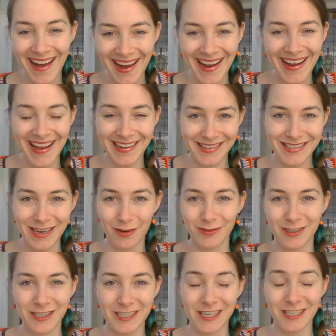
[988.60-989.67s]
I had
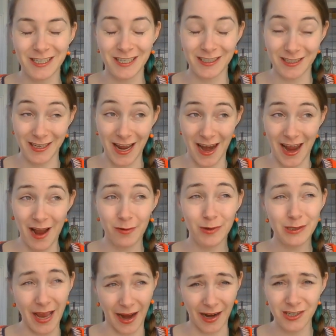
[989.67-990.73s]
selvage stitches that I was
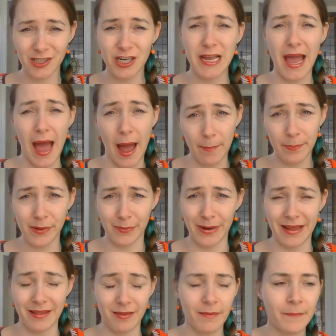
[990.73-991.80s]
actually happy with.